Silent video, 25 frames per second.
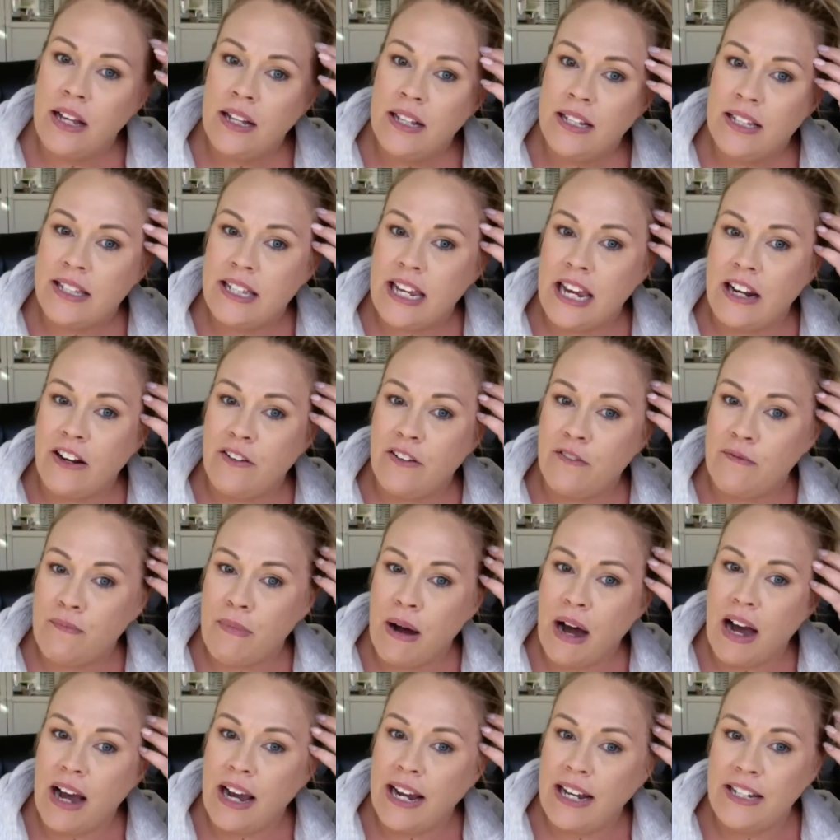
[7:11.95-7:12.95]
state of
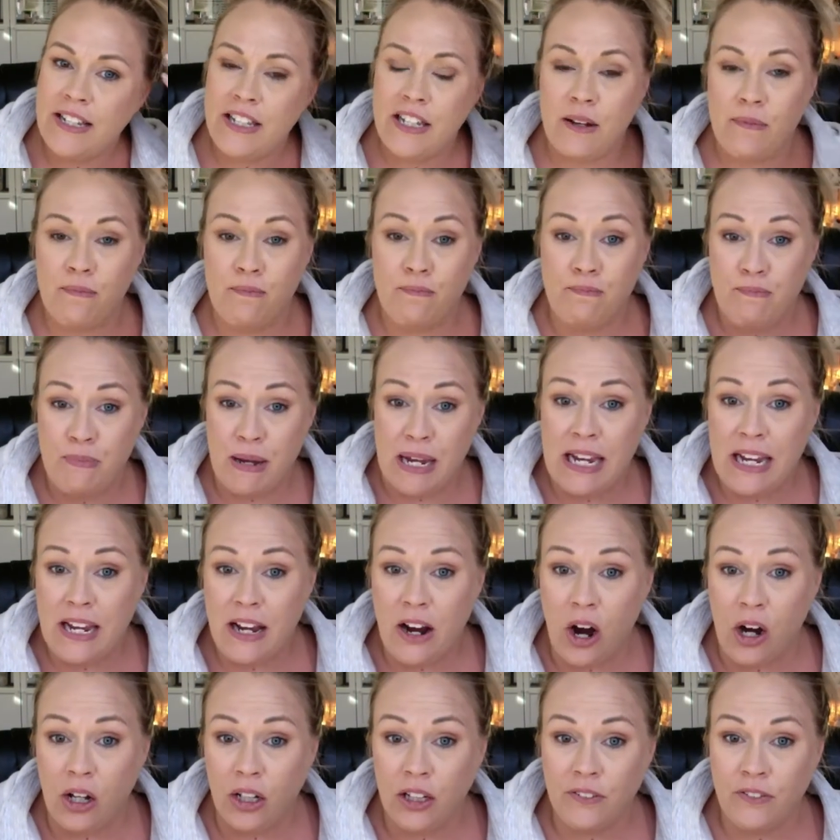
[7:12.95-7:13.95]
mind to be
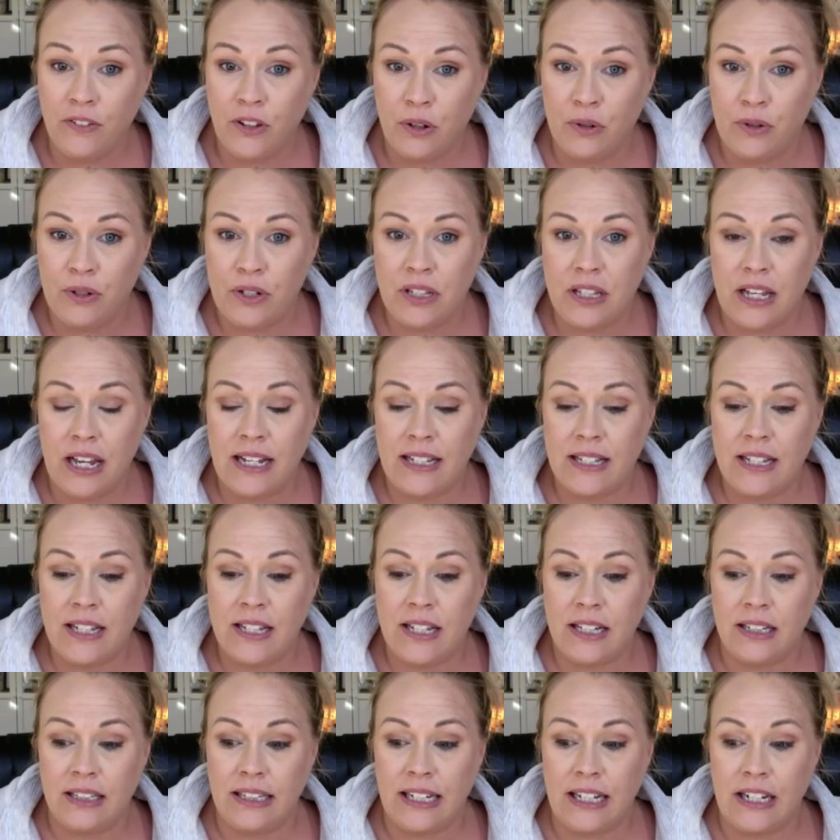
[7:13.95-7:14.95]
all of those things as
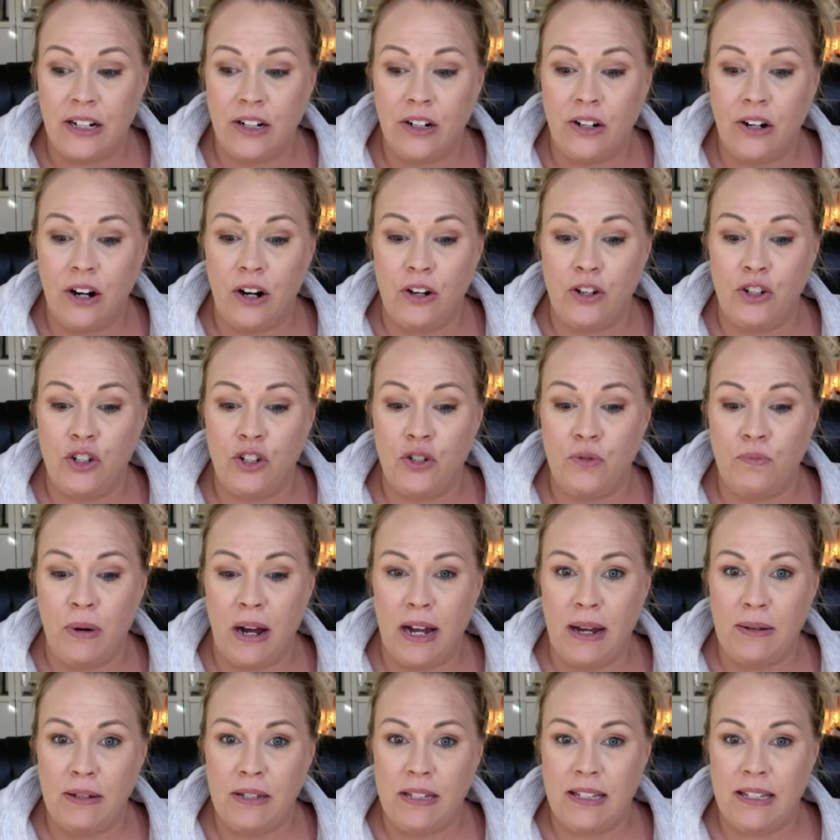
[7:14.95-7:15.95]
a leader and you
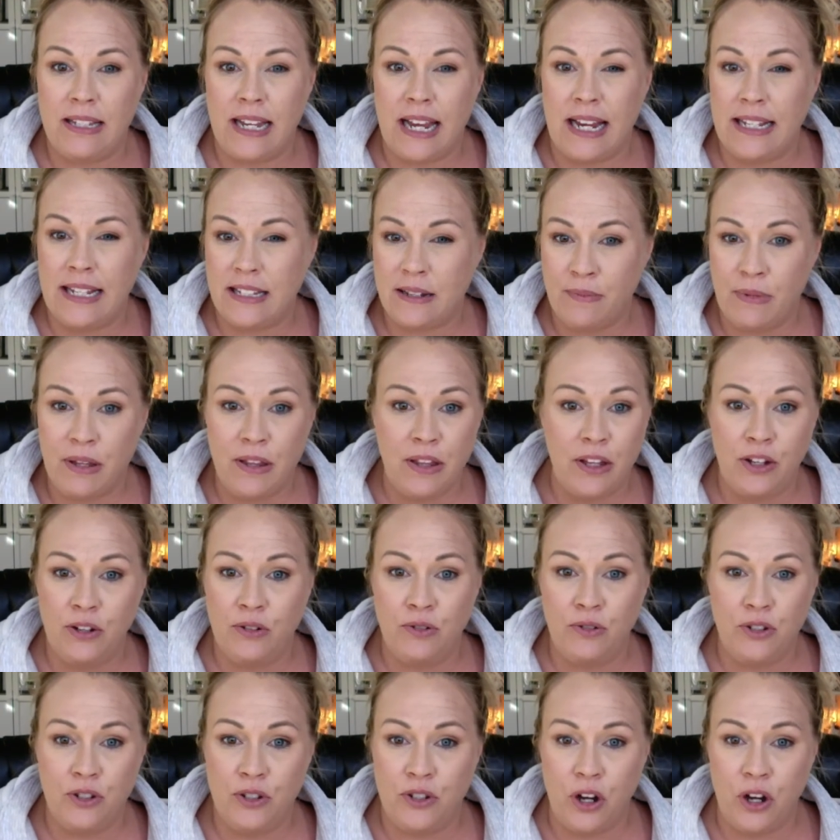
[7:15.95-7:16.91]
might say something that you